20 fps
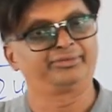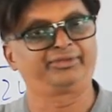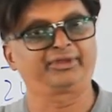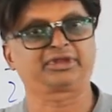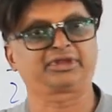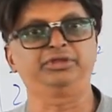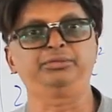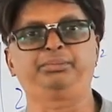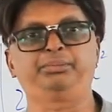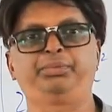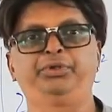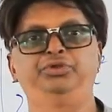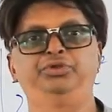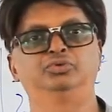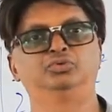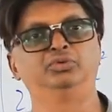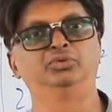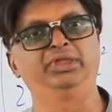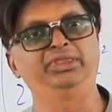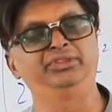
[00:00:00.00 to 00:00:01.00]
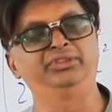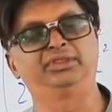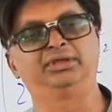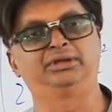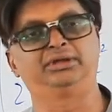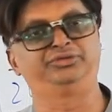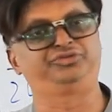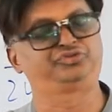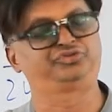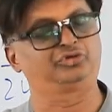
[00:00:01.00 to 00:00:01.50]
Second PU in
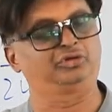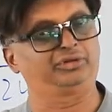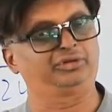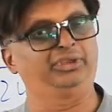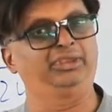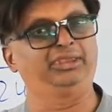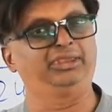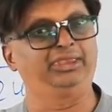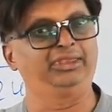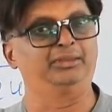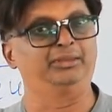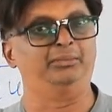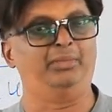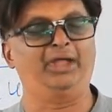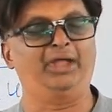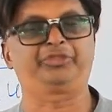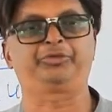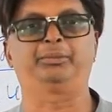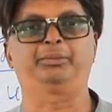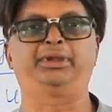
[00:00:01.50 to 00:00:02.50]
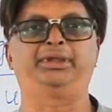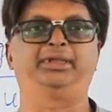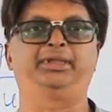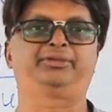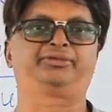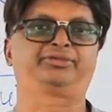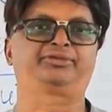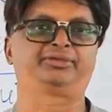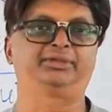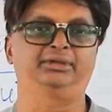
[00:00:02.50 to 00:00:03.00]
the
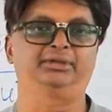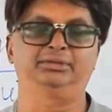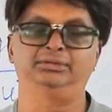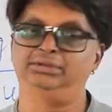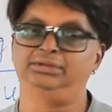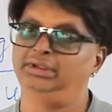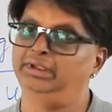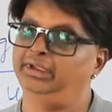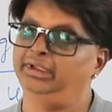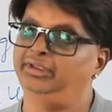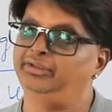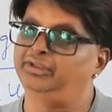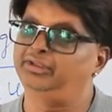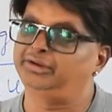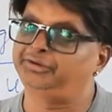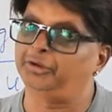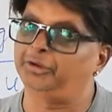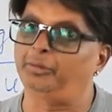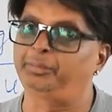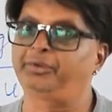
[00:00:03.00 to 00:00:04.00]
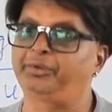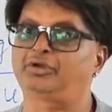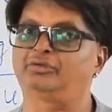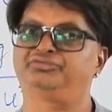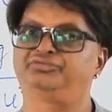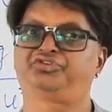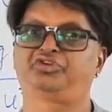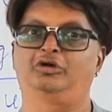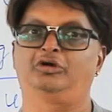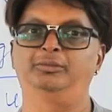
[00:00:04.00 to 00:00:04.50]
mathematics, in the topic
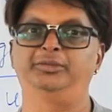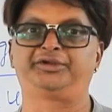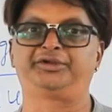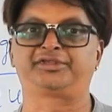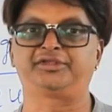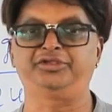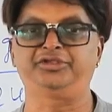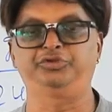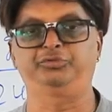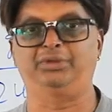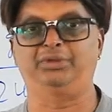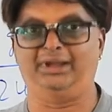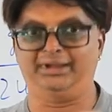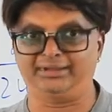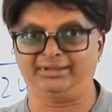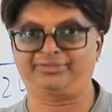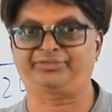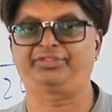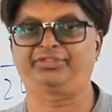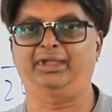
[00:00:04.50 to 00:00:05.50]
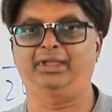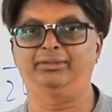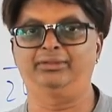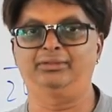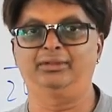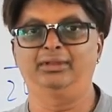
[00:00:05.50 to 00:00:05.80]
of geometry, you will understand